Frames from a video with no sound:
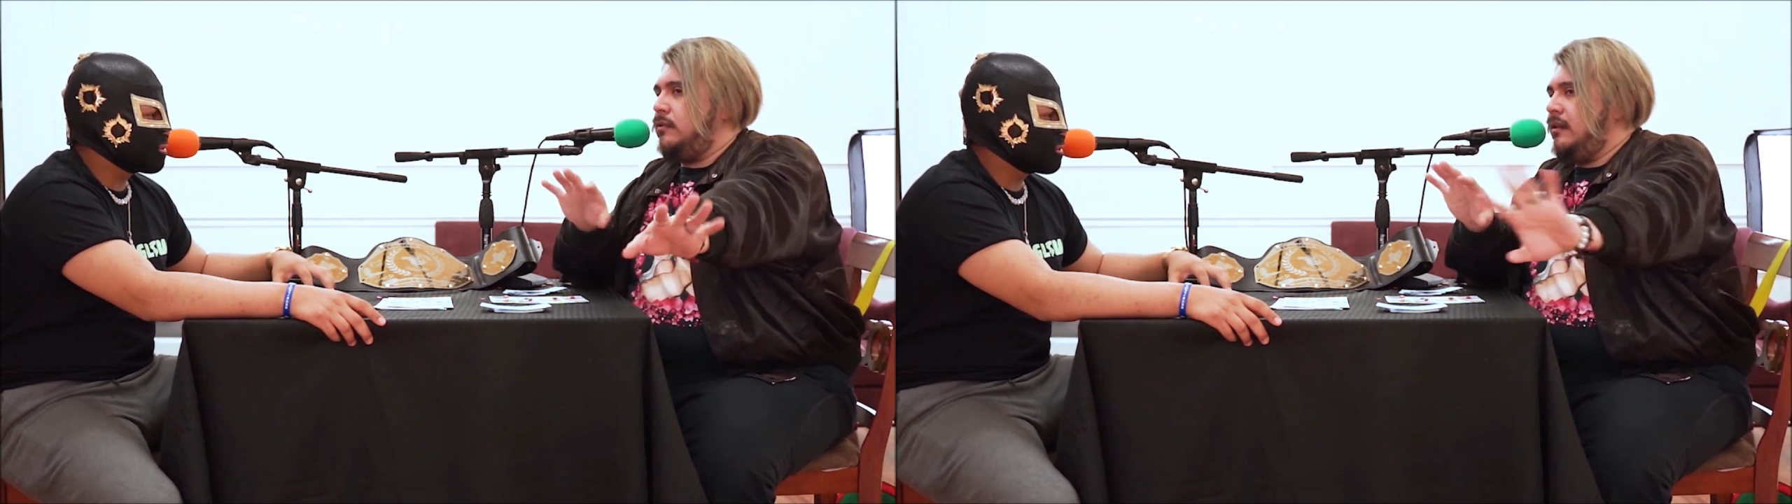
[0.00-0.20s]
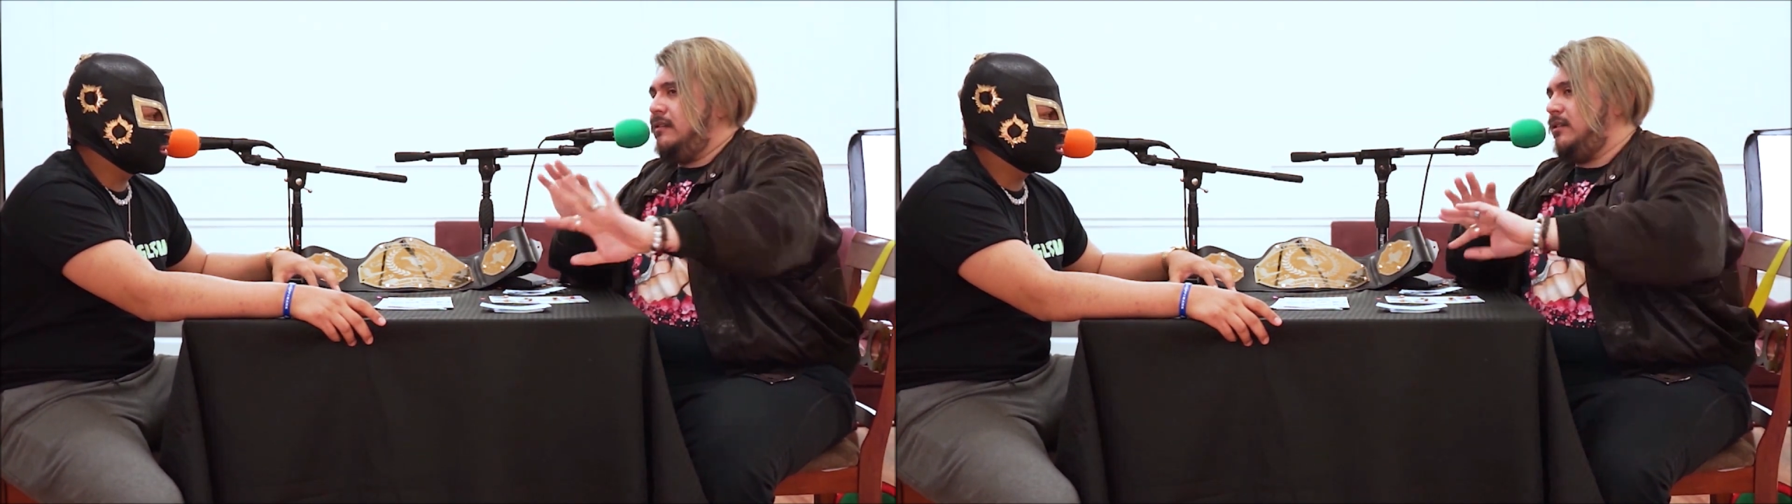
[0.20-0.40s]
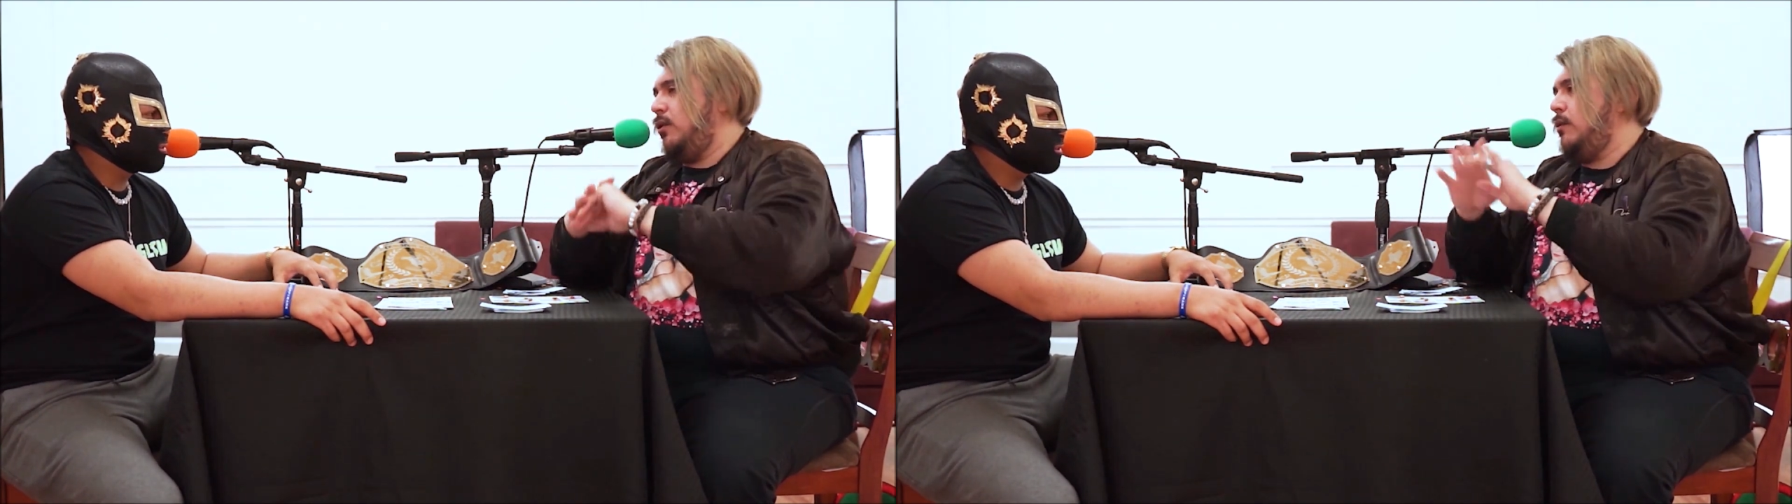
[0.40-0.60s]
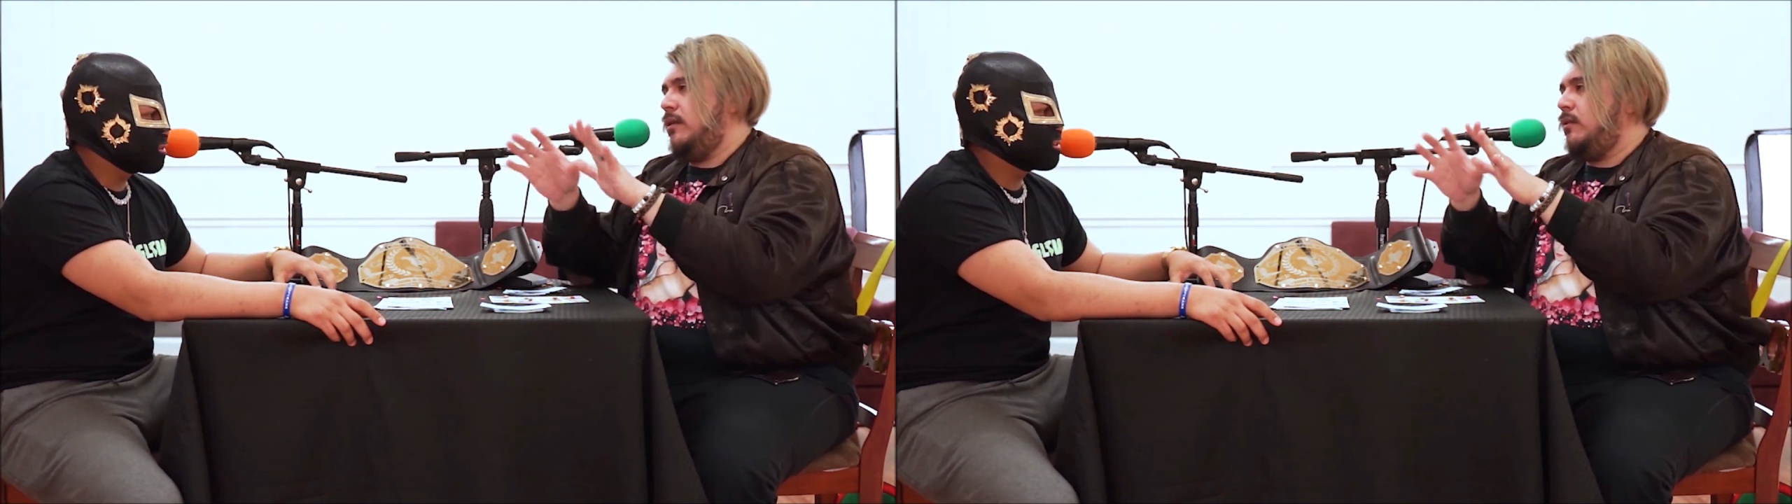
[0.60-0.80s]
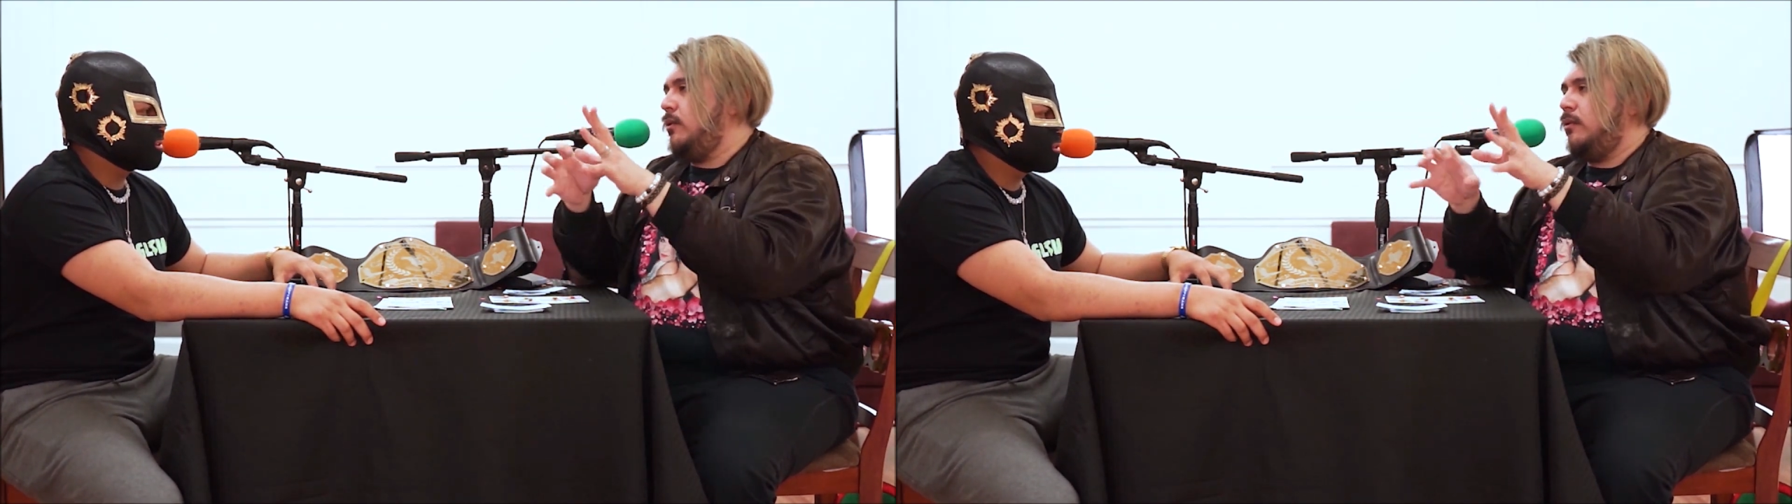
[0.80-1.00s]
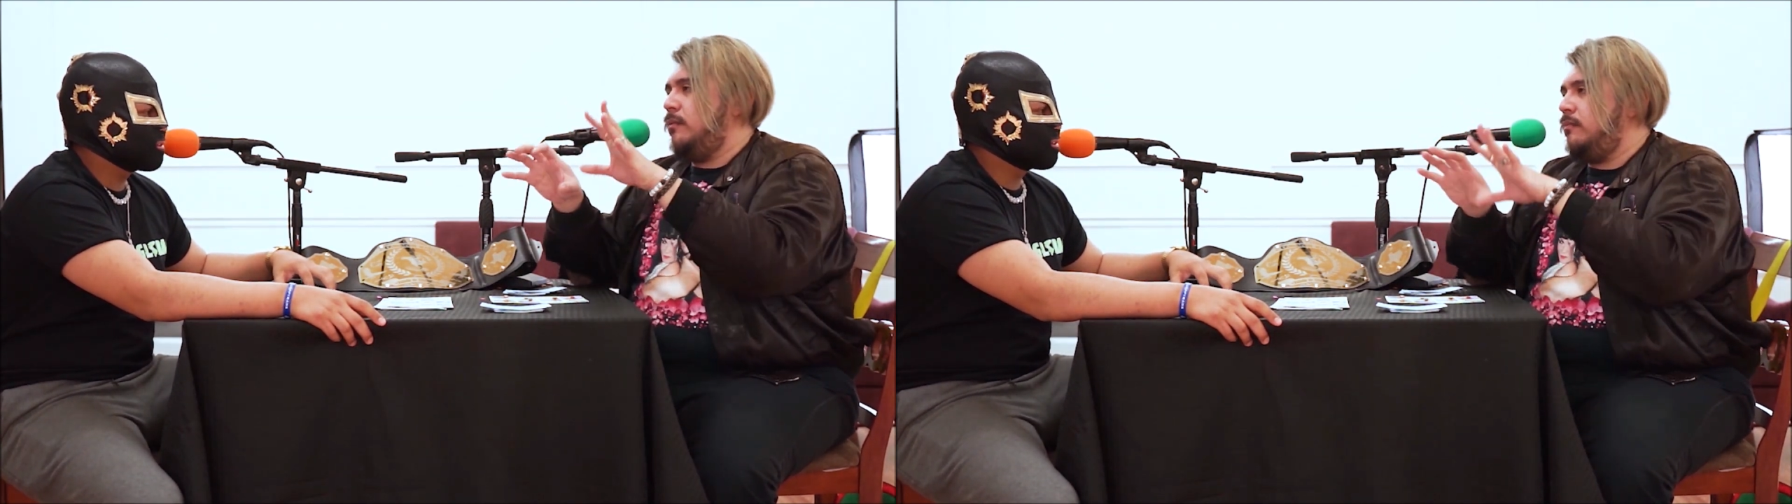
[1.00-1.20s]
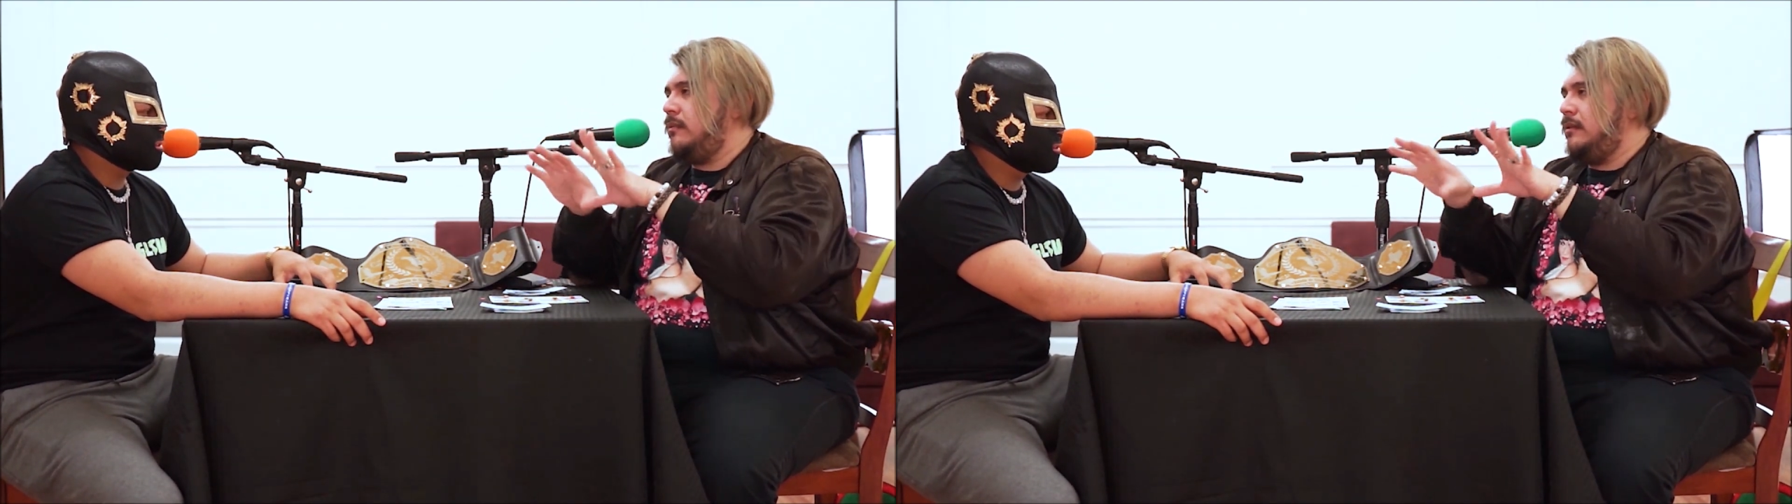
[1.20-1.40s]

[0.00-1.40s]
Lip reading: historical